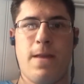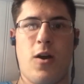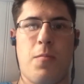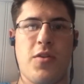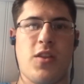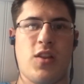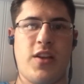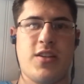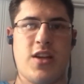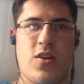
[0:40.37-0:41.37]
I'll put the
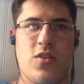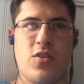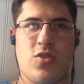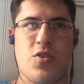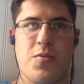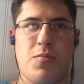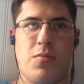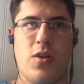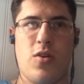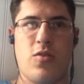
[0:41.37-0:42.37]
link down in the description
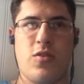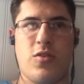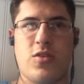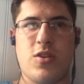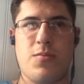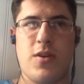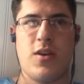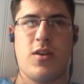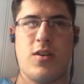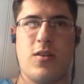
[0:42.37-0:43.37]
below. It's going to be
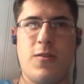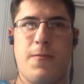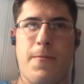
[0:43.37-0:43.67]
a,